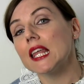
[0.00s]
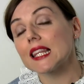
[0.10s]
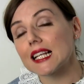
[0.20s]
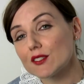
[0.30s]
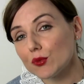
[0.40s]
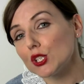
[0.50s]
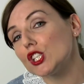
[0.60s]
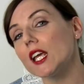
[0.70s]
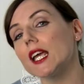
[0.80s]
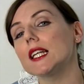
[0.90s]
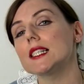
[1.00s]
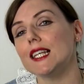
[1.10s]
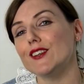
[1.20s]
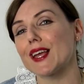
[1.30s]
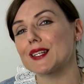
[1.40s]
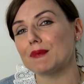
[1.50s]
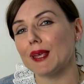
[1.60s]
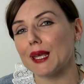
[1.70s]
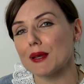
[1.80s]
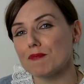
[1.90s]
Thanks for watching, and I'll see you next
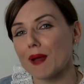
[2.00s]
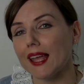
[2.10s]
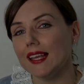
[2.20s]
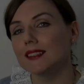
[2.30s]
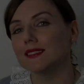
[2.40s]
week. Bye.